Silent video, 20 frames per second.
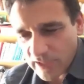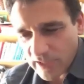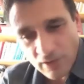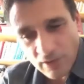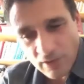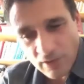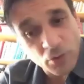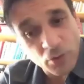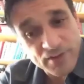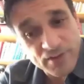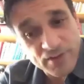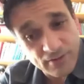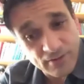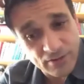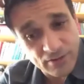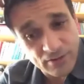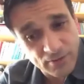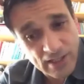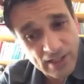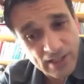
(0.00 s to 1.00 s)
can consider
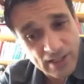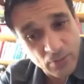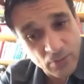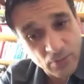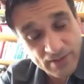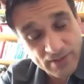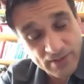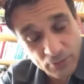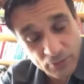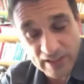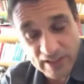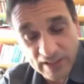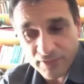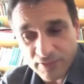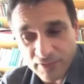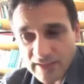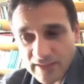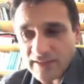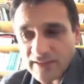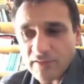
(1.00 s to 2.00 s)
it today, was actually
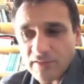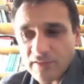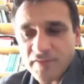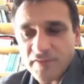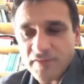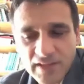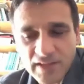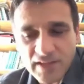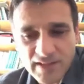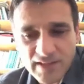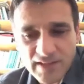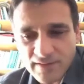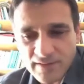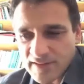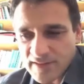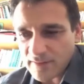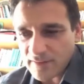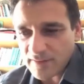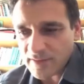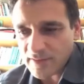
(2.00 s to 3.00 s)
created in Venice in the
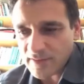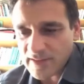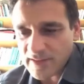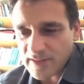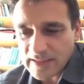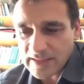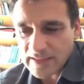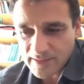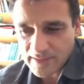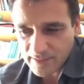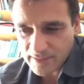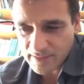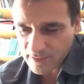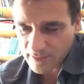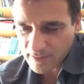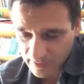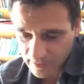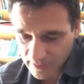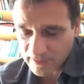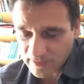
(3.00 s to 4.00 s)

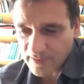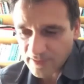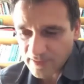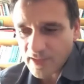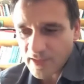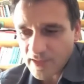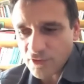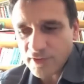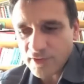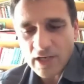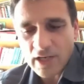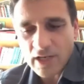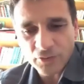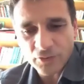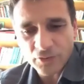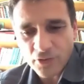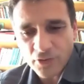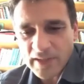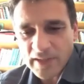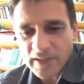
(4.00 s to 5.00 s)
17th century,
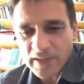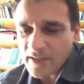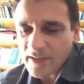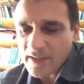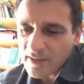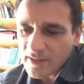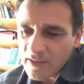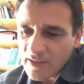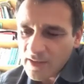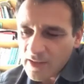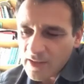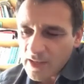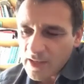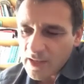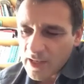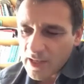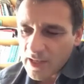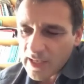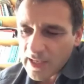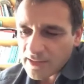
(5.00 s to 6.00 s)
Andromeda.
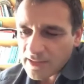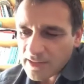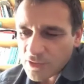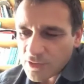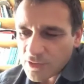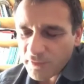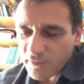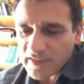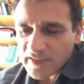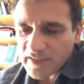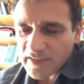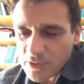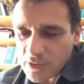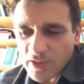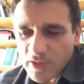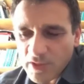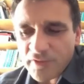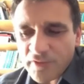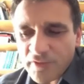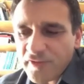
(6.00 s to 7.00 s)
And so Venice
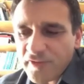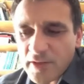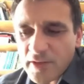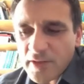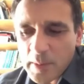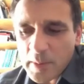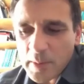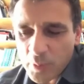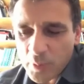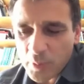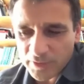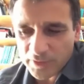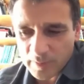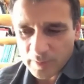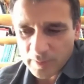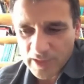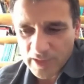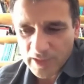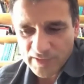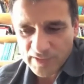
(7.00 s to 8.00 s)
was a very
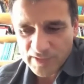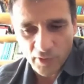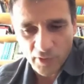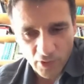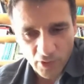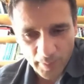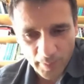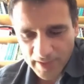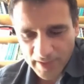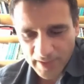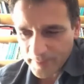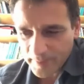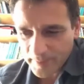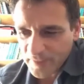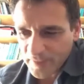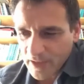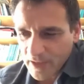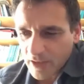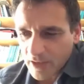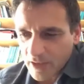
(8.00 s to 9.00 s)
important place for opera.
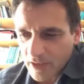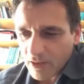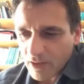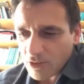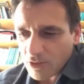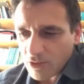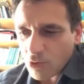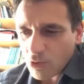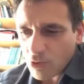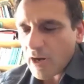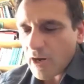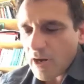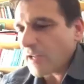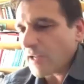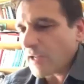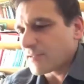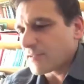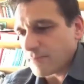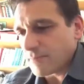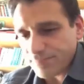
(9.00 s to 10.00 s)
You
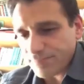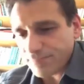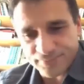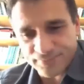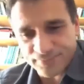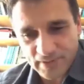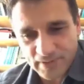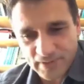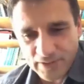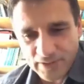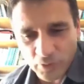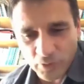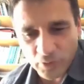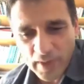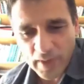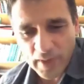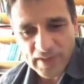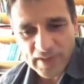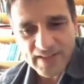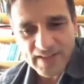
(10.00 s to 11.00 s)
had, I don't know,
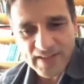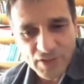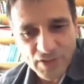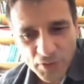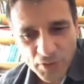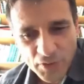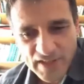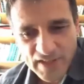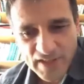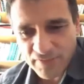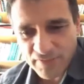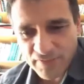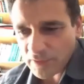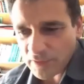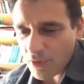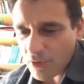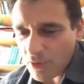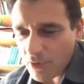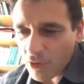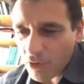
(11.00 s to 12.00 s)
maybe 6 or 7
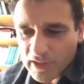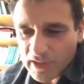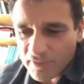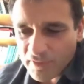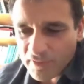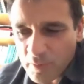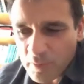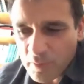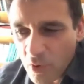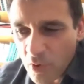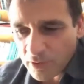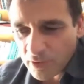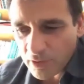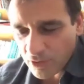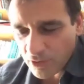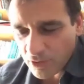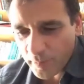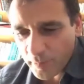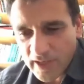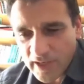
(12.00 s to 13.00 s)
or even more
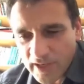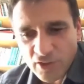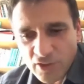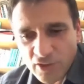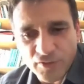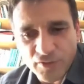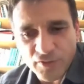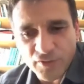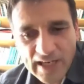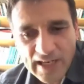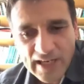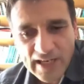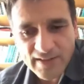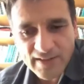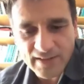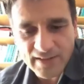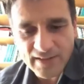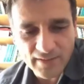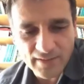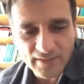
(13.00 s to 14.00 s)
opera
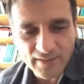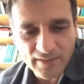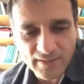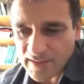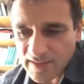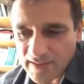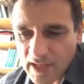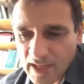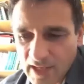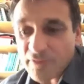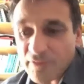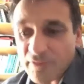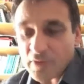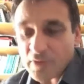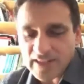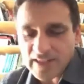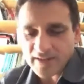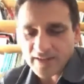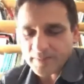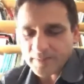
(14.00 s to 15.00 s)
created in the city
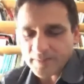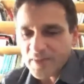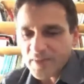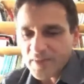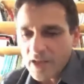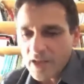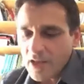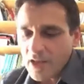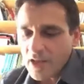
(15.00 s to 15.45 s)
every year.